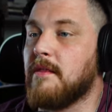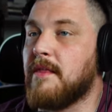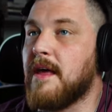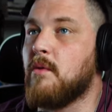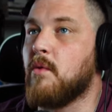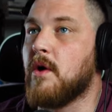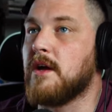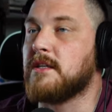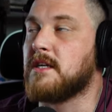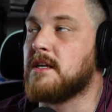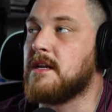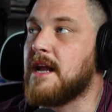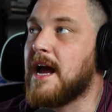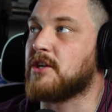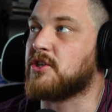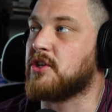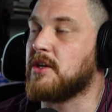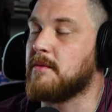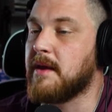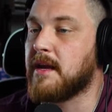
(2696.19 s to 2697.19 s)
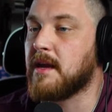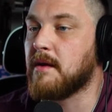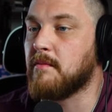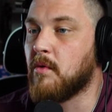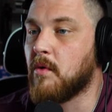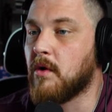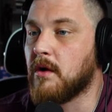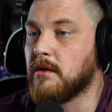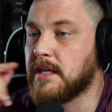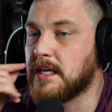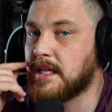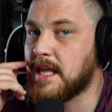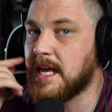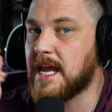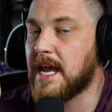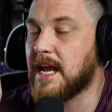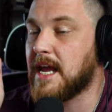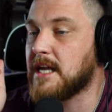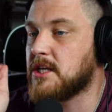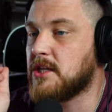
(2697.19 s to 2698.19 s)
to, they want to naturally make it more. It's like, they
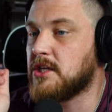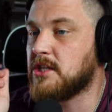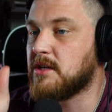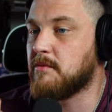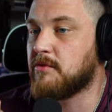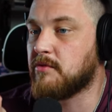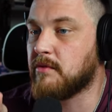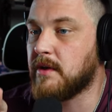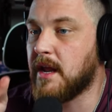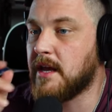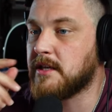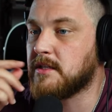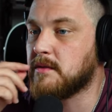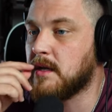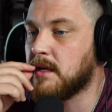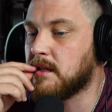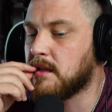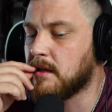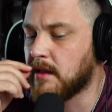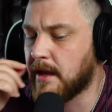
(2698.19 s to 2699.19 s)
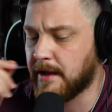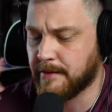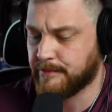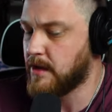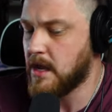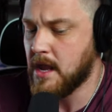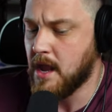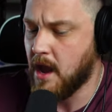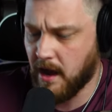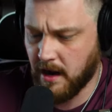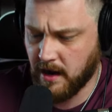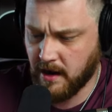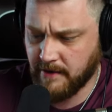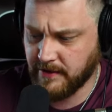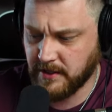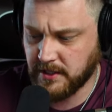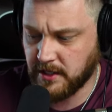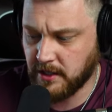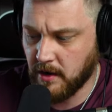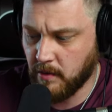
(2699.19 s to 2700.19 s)
can't get to the gym three days a week. They're like, I
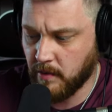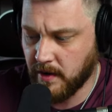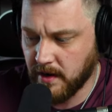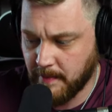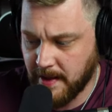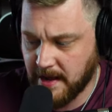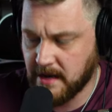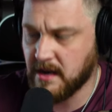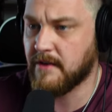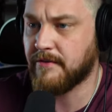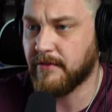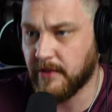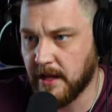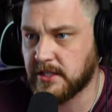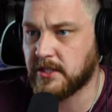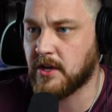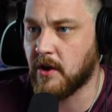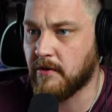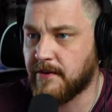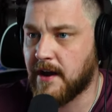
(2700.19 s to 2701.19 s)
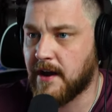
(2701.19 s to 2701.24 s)
obviously don't want it bad enough. Let's go